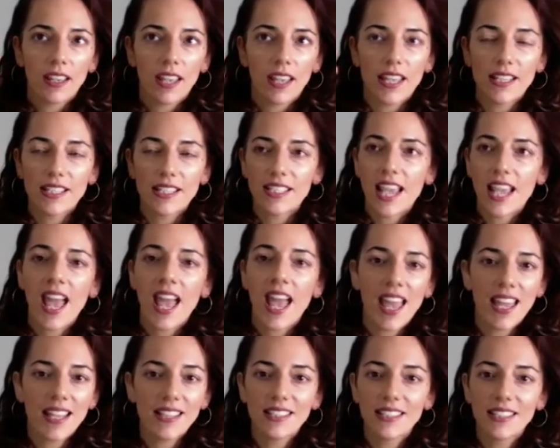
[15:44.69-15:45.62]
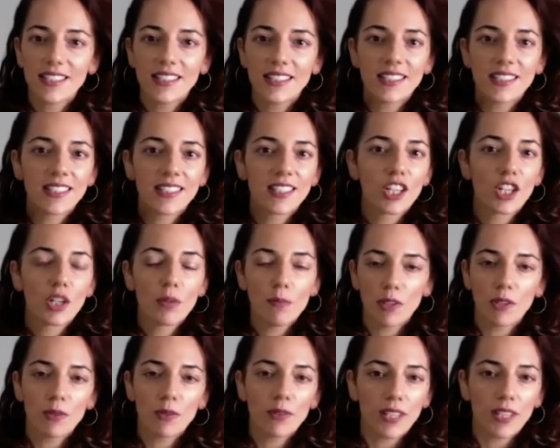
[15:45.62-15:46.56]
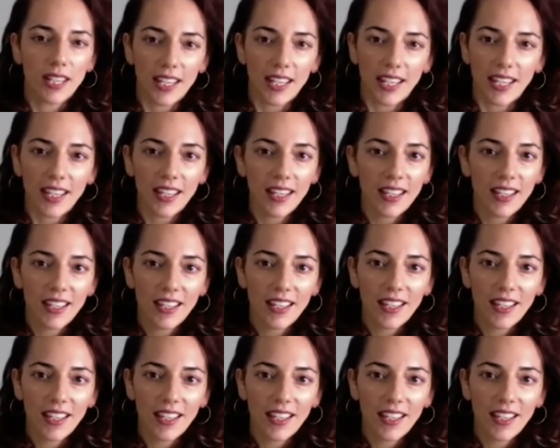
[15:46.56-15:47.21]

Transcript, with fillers: intense community